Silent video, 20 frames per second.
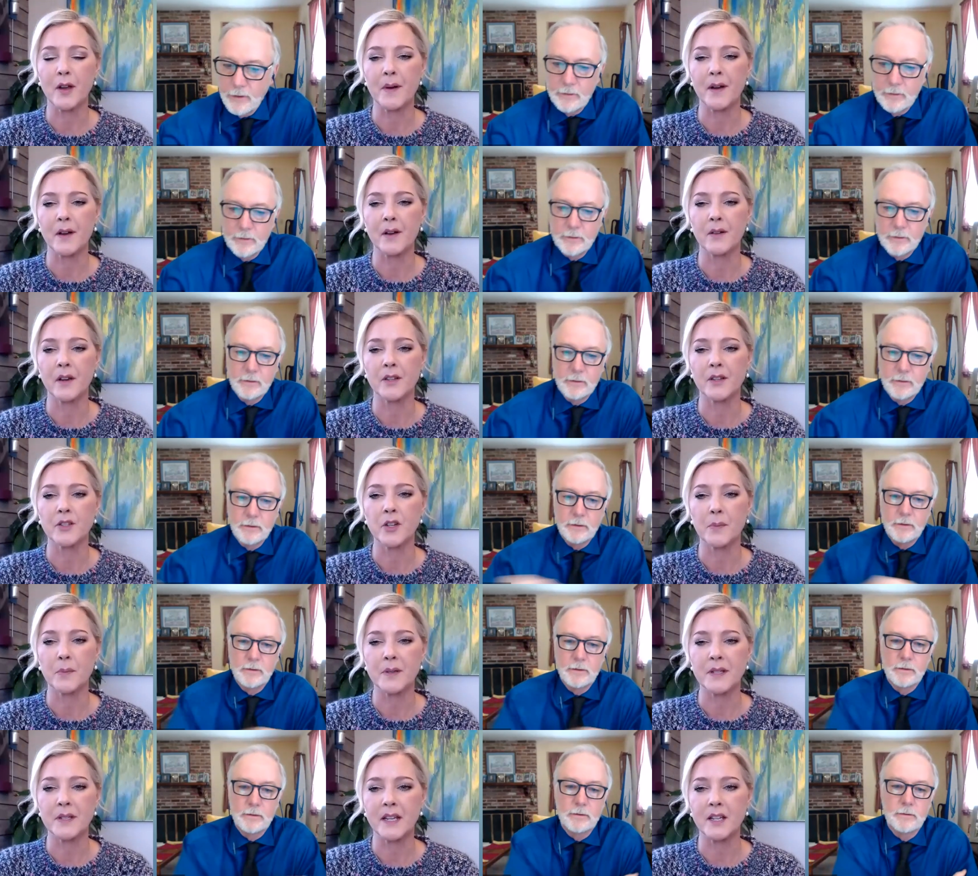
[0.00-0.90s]
Speaker 1: about
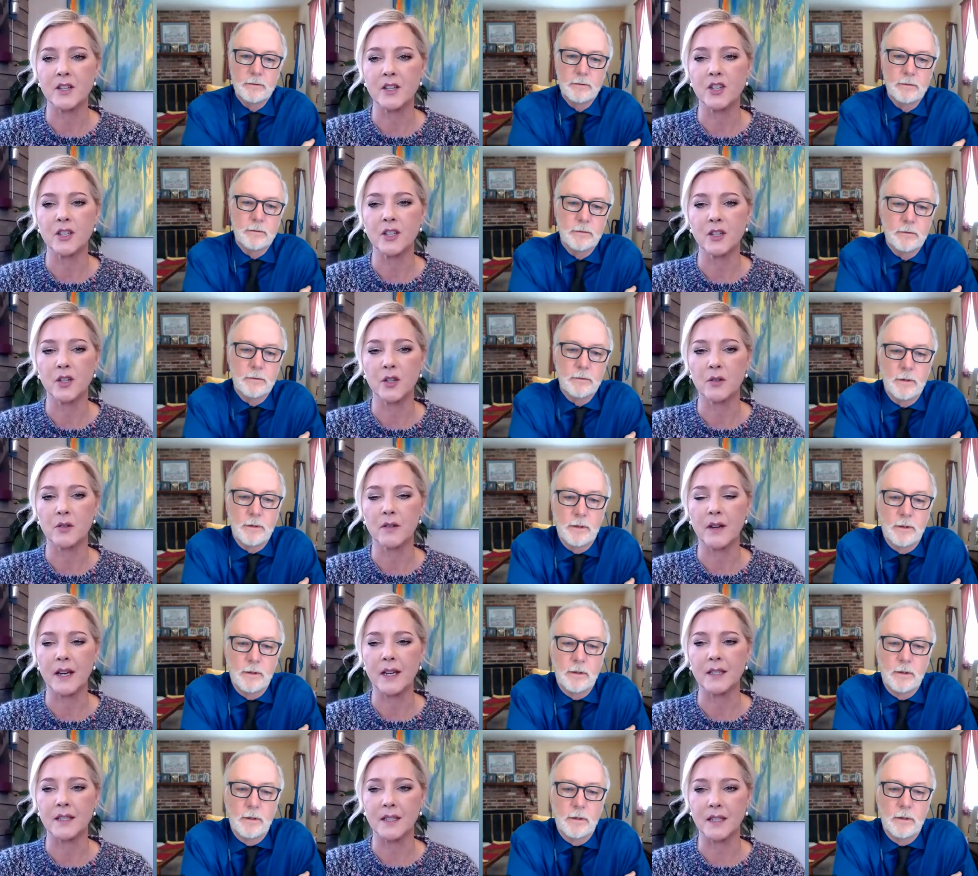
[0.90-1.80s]
interpretation
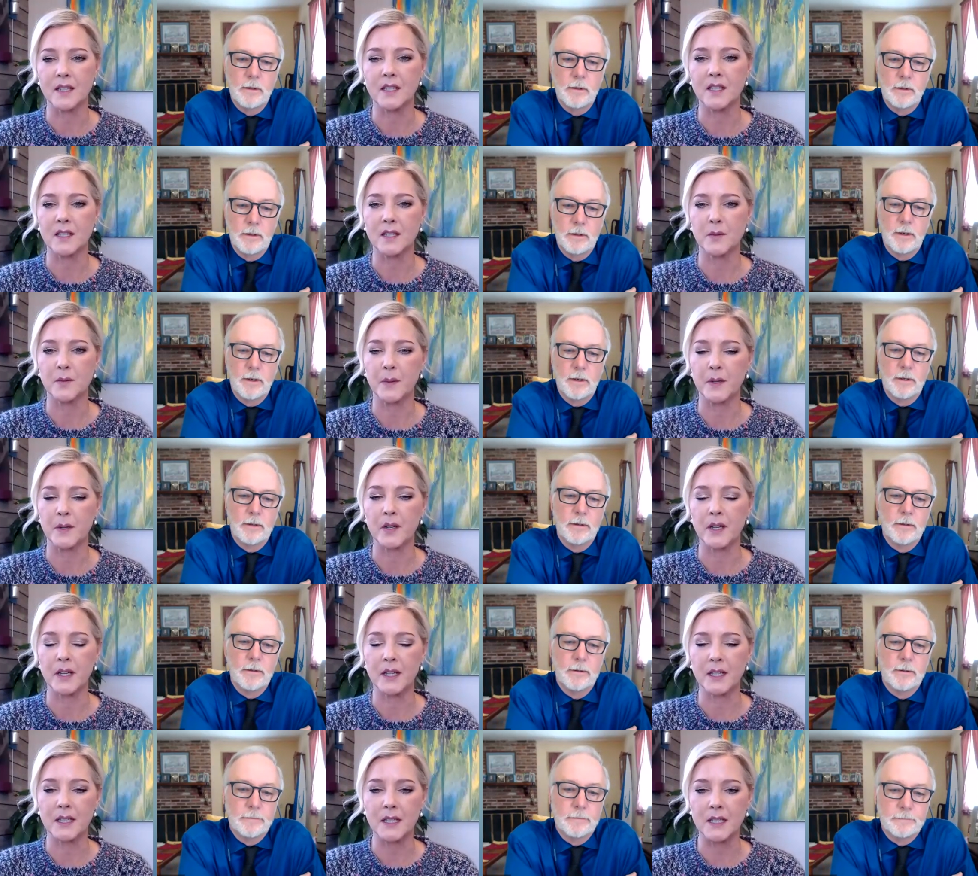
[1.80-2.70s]
creates
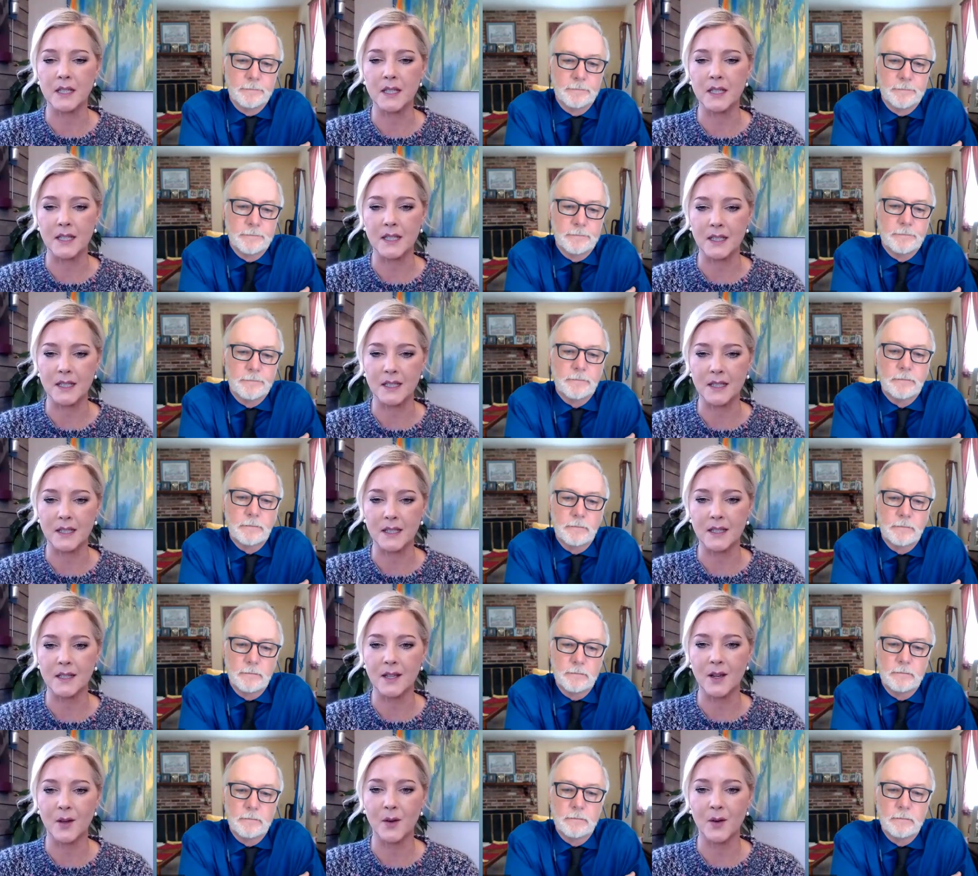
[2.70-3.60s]

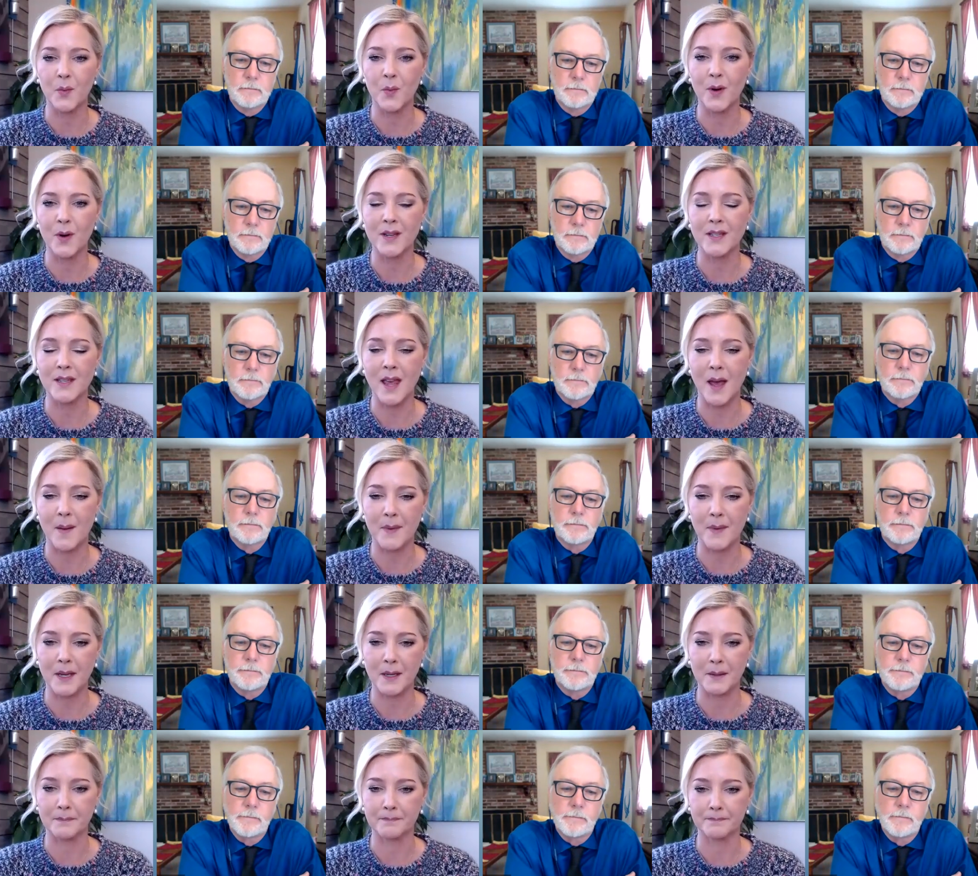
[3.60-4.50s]
experiences. What does that
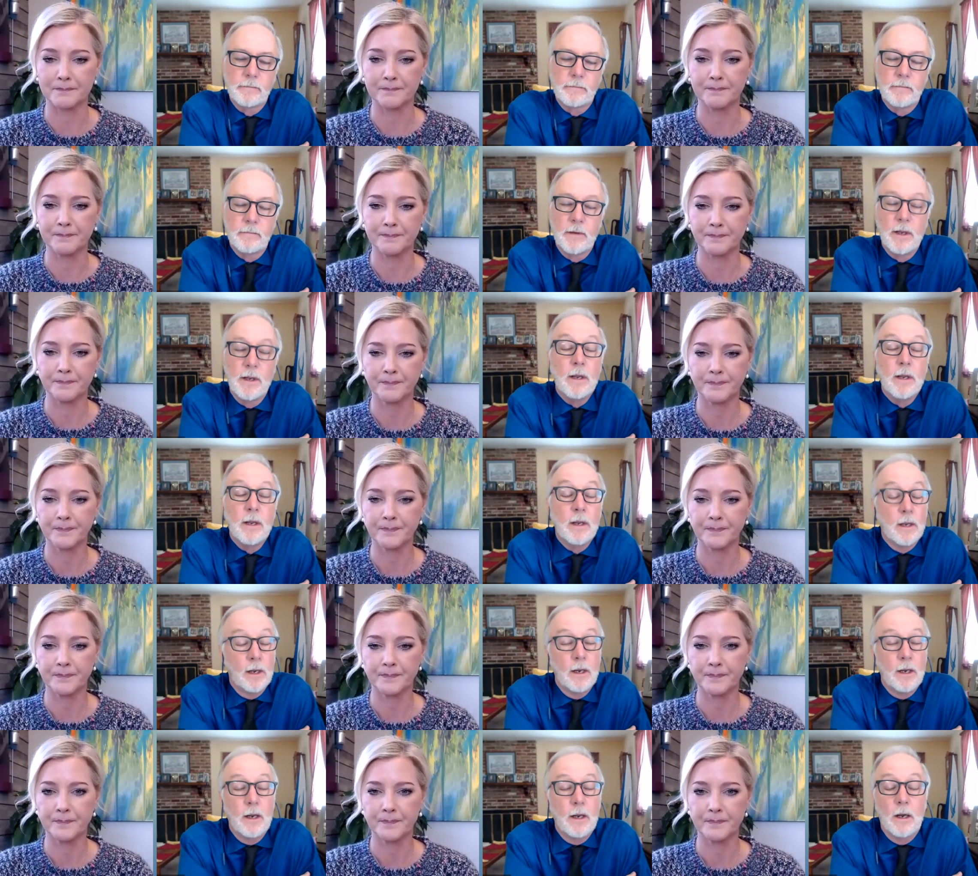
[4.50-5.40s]
mean?
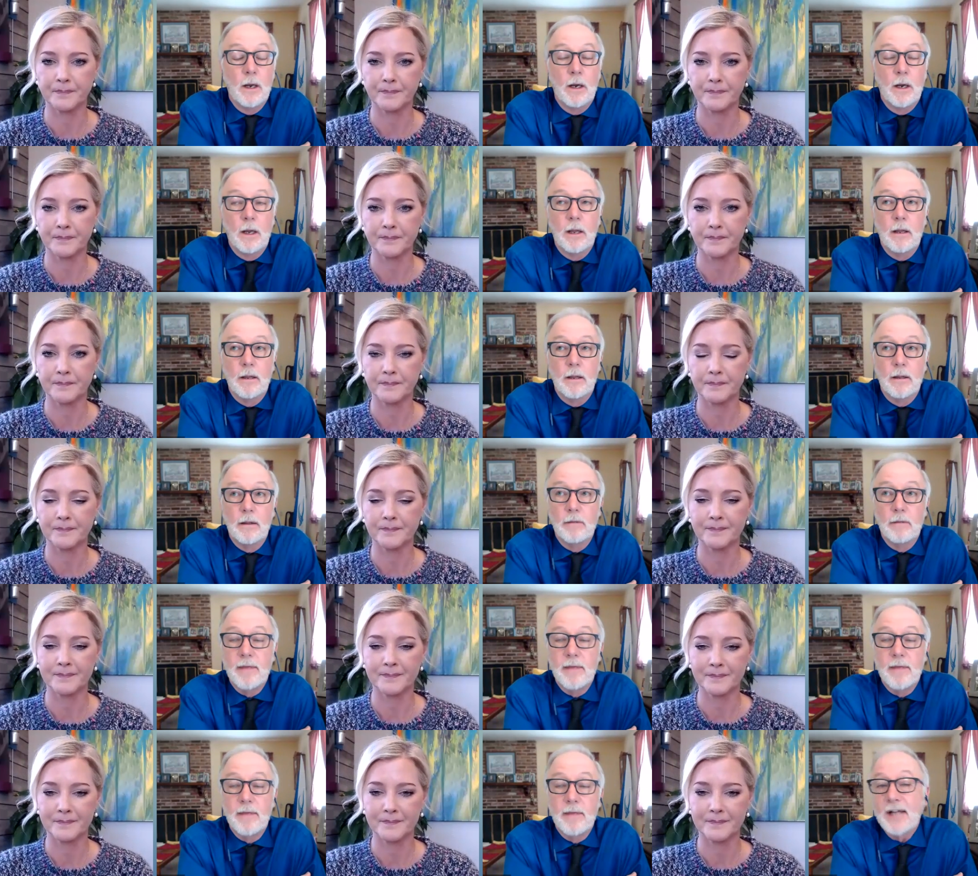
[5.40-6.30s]

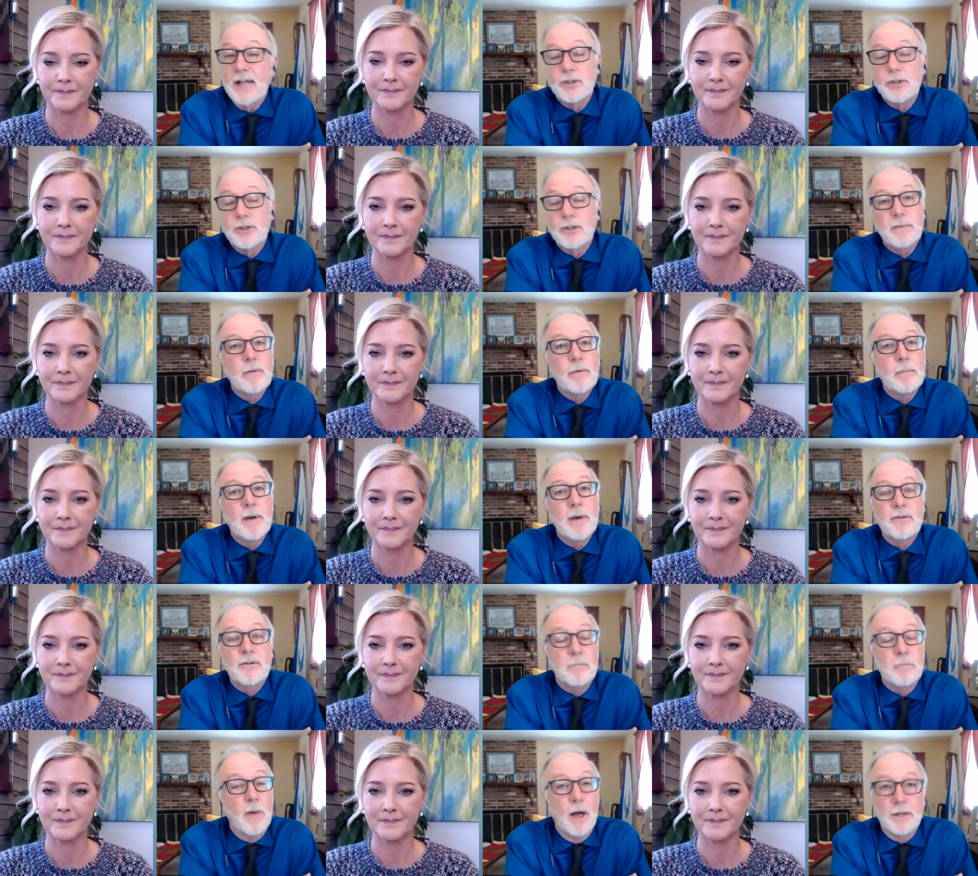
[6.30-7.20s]
Speaker 2: that should be everybody's
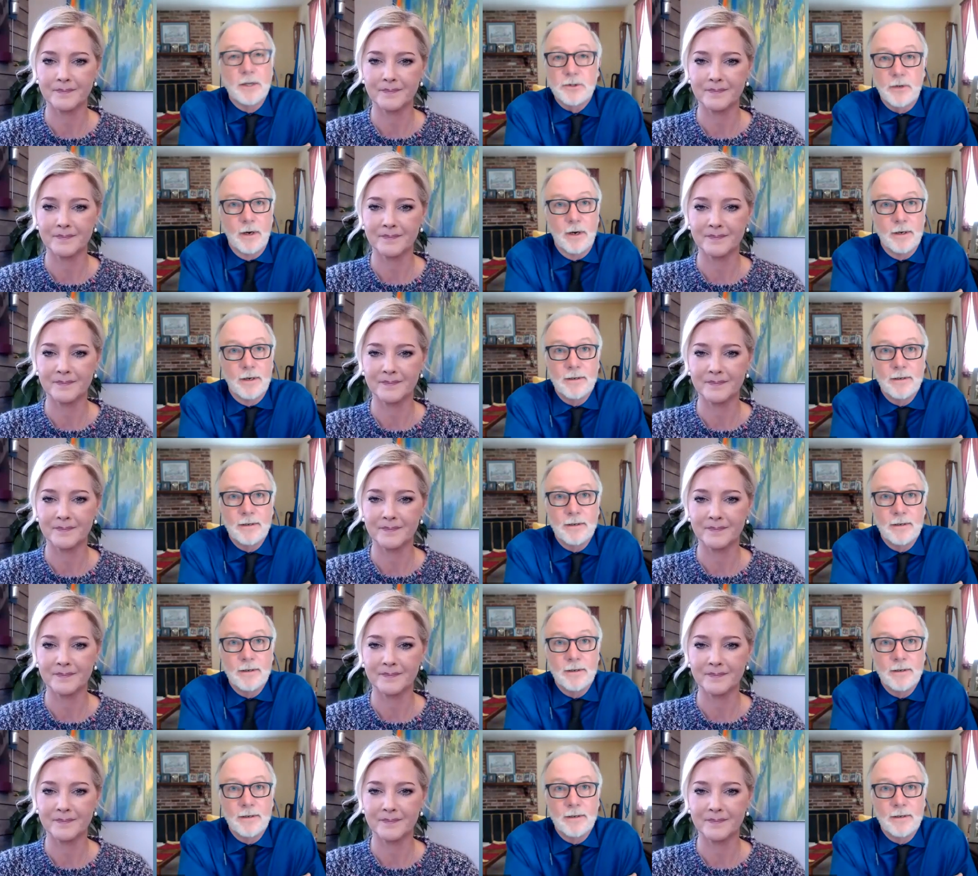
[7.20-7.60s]
mantra.